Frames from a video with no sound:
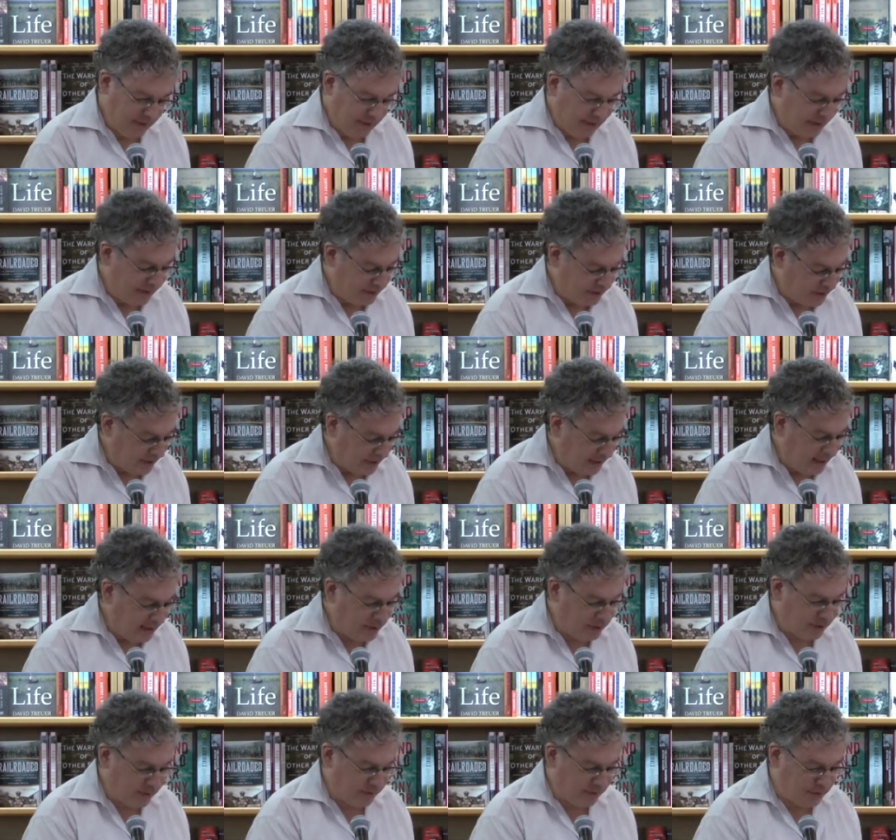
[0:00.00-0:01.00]
It is the
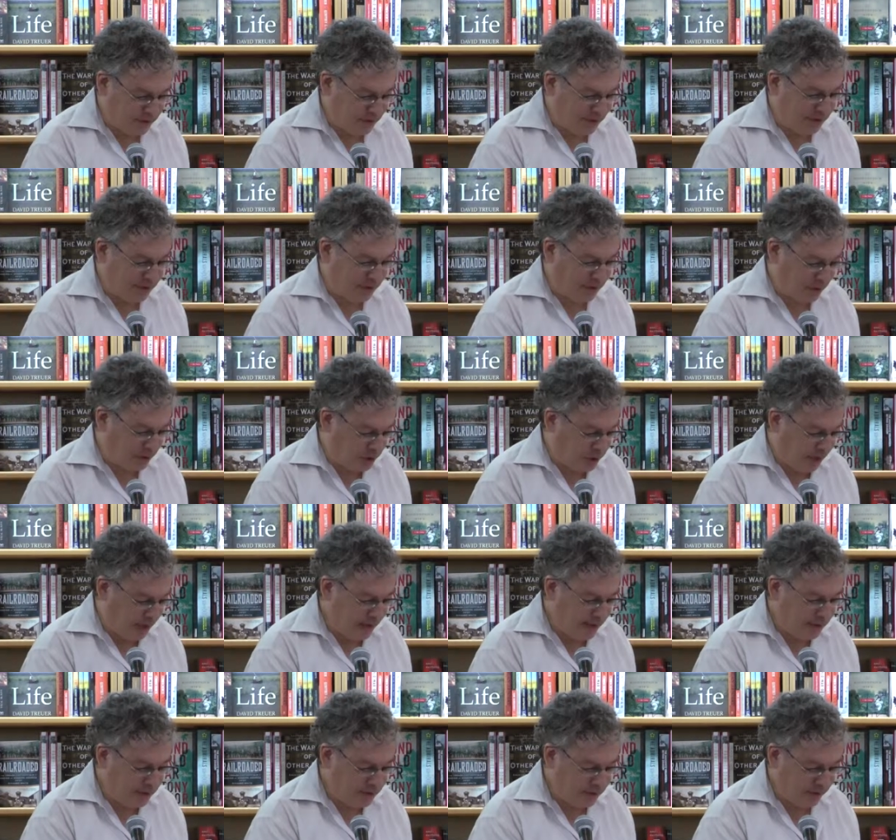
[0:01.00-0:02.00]
nature of cities to
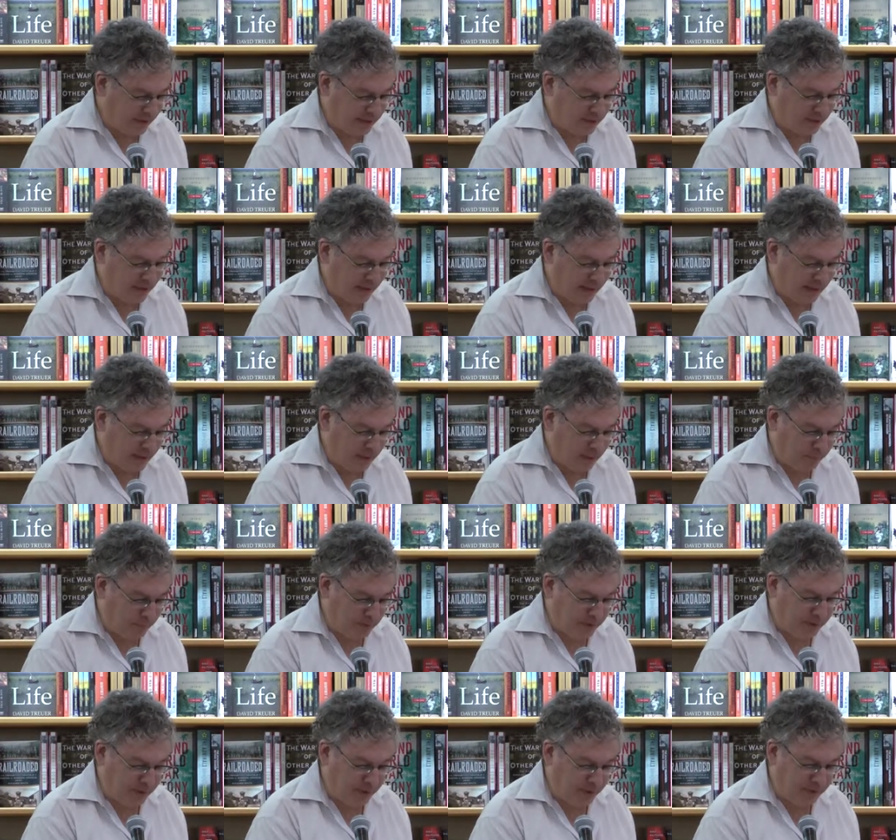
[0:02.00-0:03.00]
change, lest they end up
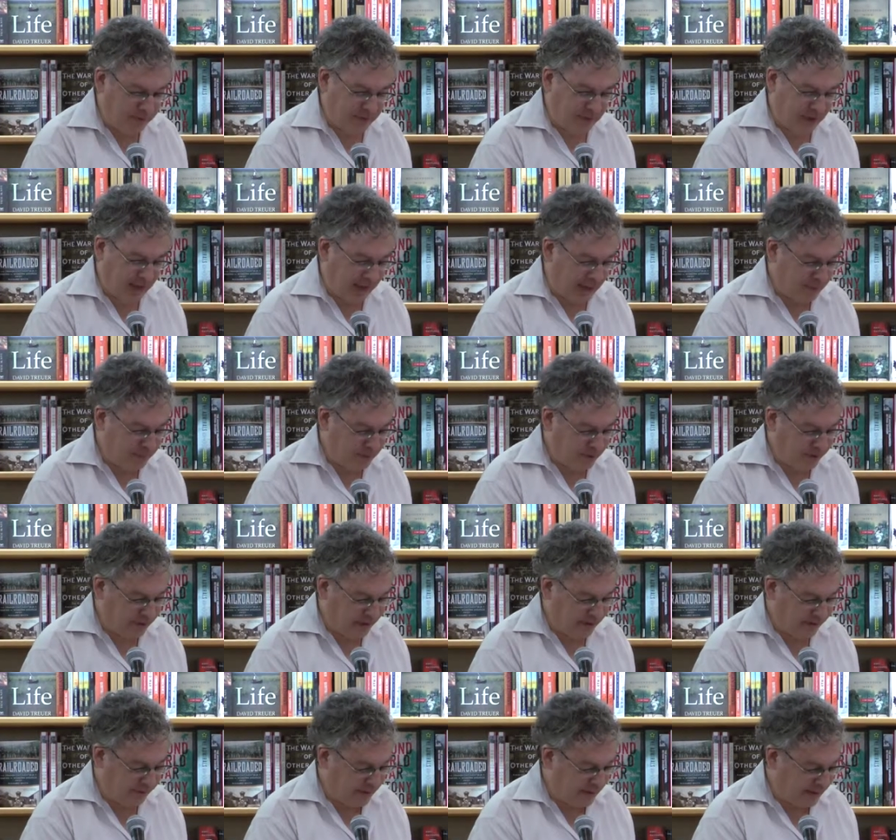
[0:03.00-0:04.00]
preserved in amber
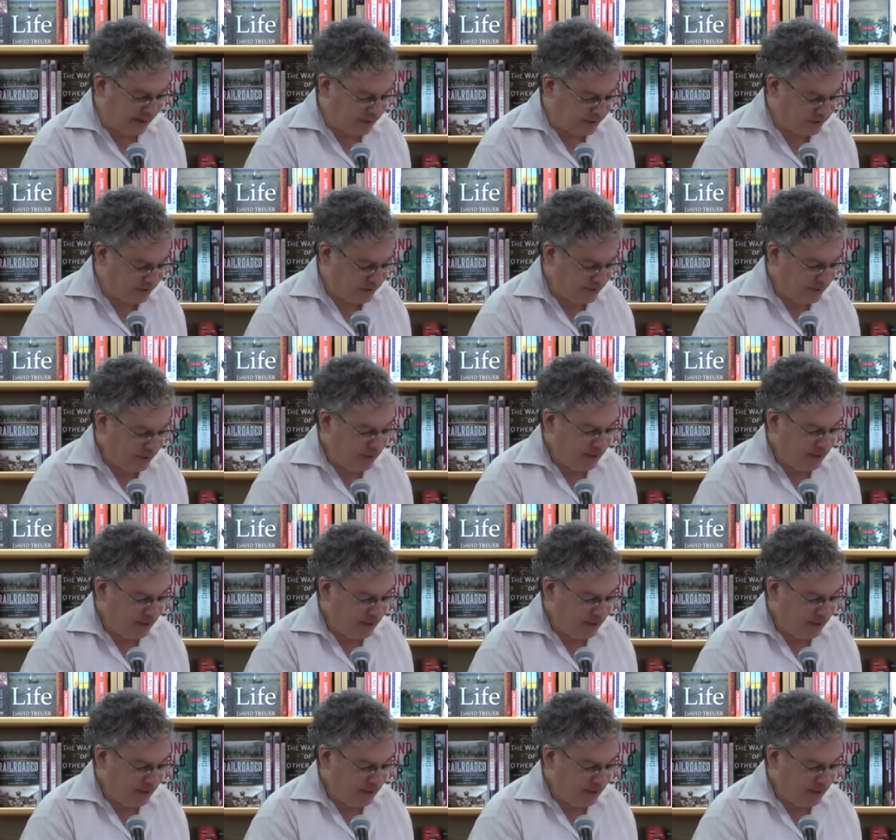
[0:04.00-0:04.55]
like Venice,